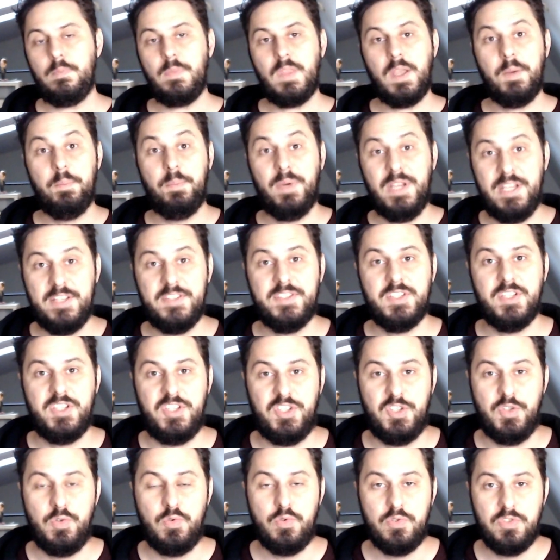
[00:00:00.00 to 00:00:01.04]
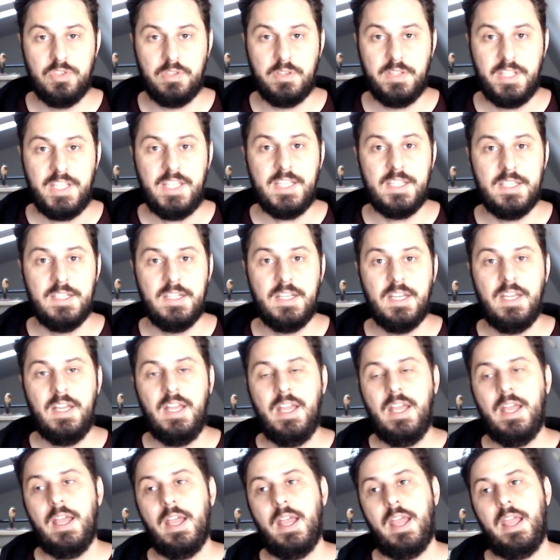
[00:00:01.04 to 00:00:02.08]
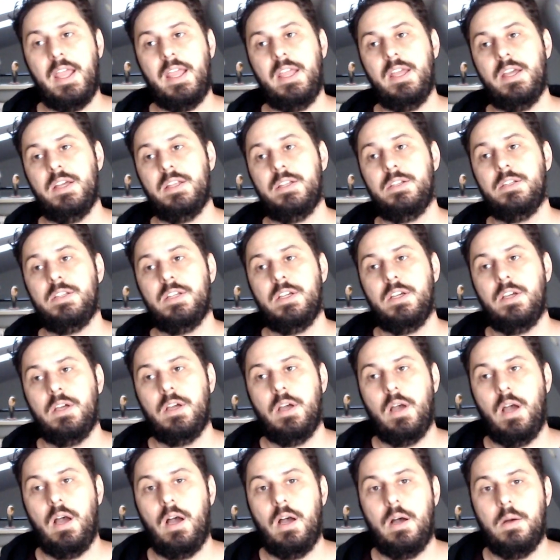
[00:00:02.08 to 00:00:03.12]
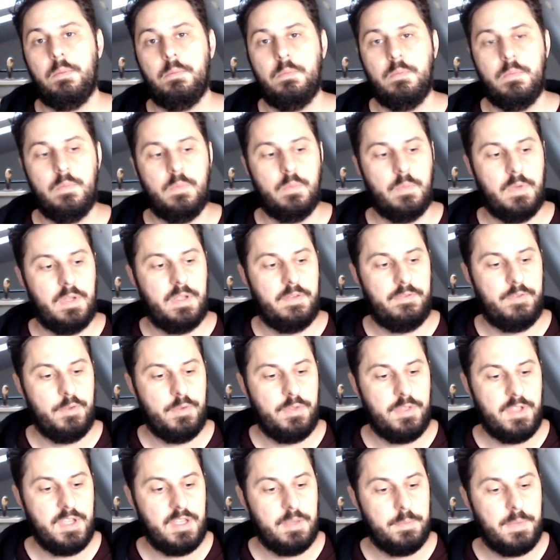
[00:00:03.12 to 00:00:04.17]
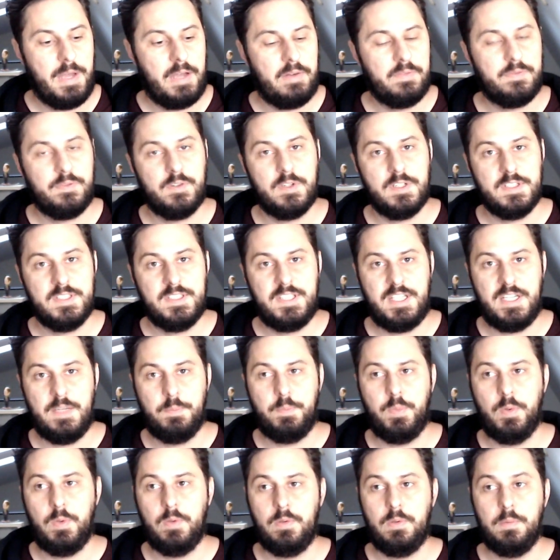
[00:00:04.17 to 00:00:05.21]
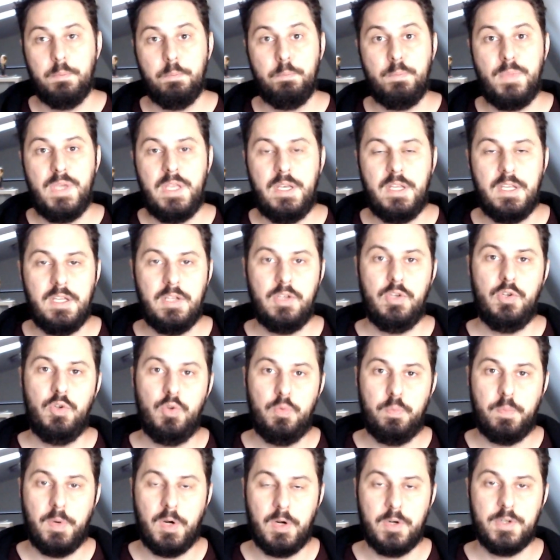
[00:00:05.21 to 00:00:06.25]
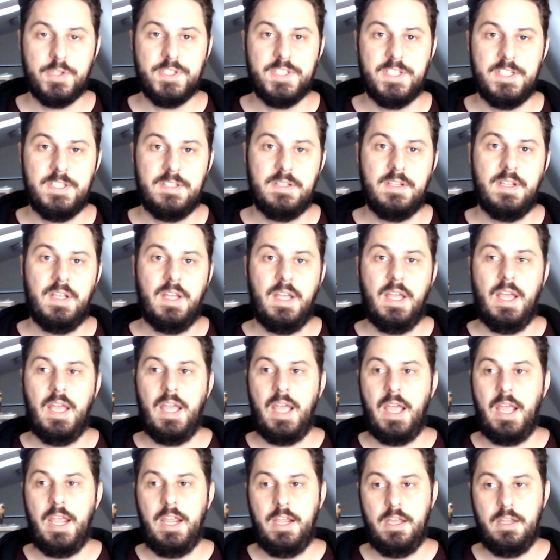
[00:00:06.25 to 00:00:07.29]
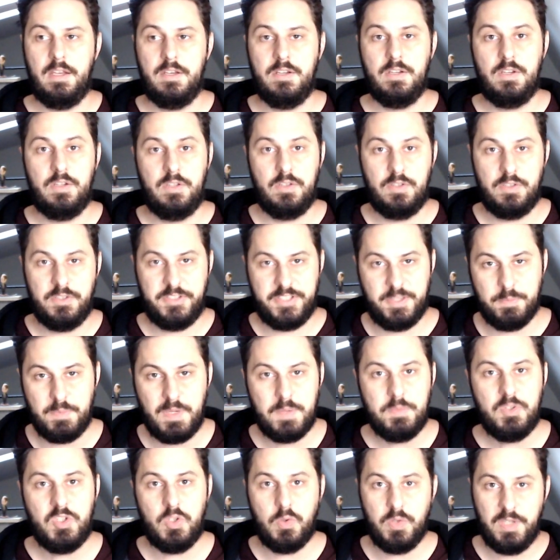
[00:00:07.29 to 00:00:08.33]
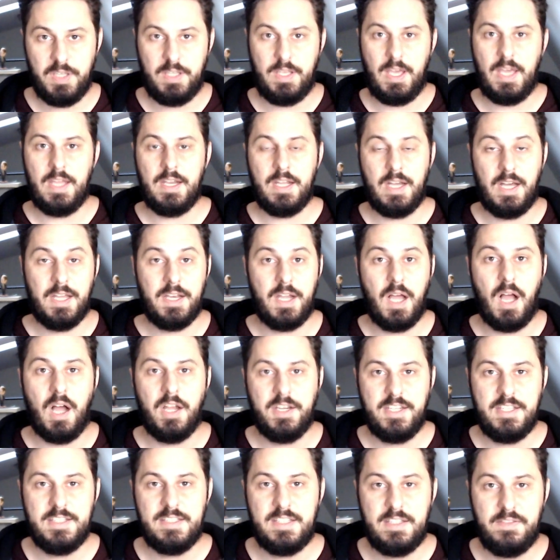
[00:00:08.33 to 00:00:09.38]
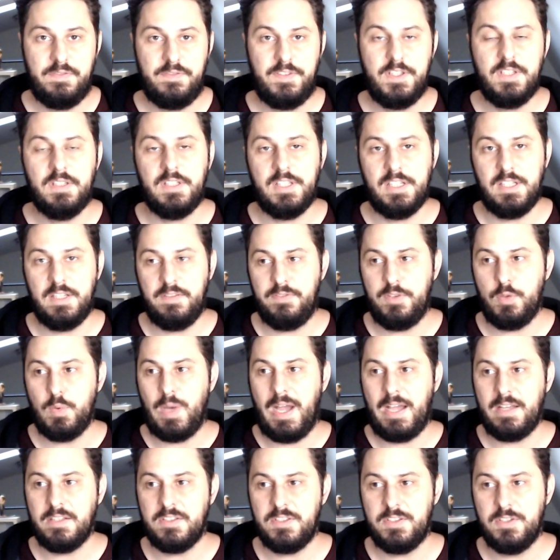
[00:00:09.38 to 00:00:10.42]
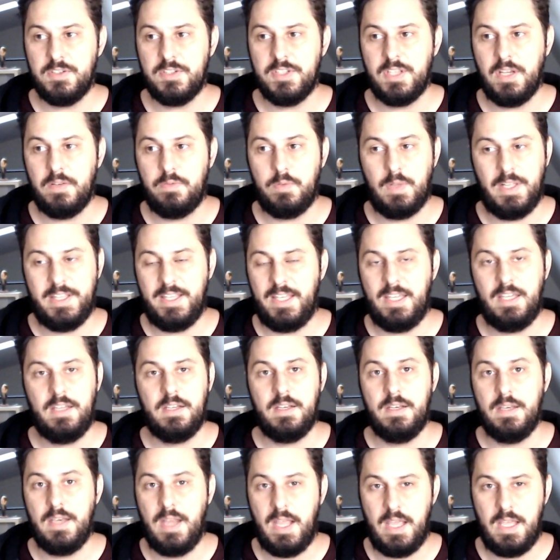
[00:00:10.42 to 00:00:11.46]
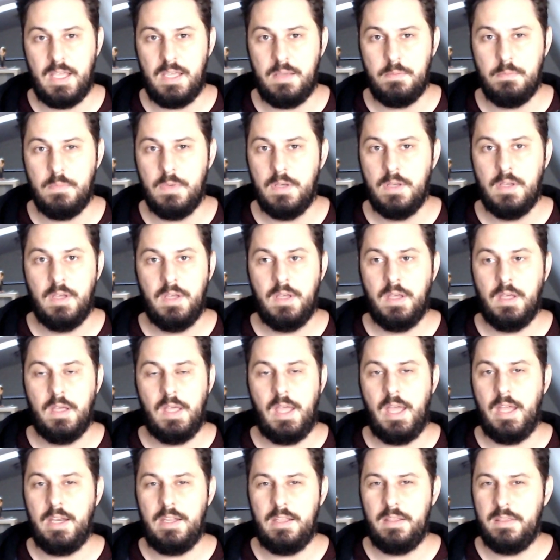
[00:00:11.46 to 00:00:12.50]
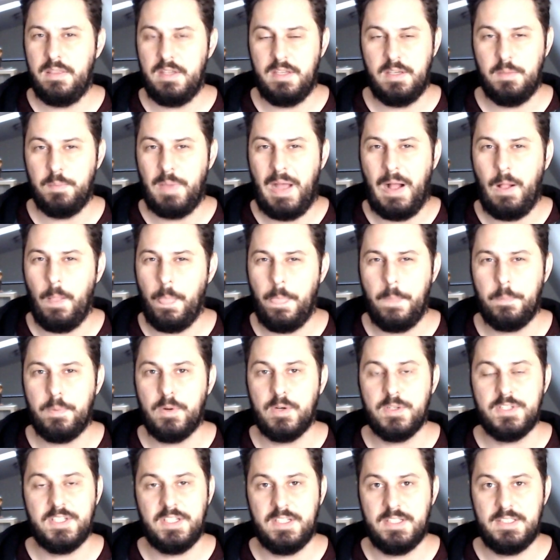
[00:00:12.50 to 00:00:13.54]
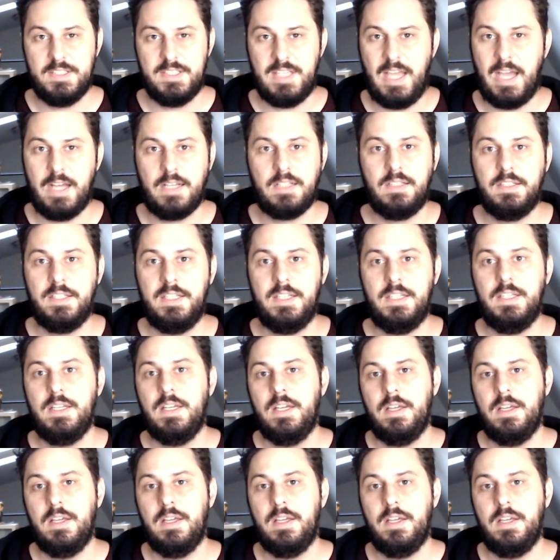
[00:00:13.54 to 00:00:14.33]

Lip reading: But it's a huge lead. And if you think about, for example, meeting a new person, and sometimes you'll get an uneasy feeling. And if you ask yourself, well, I can't name anything about the person exactly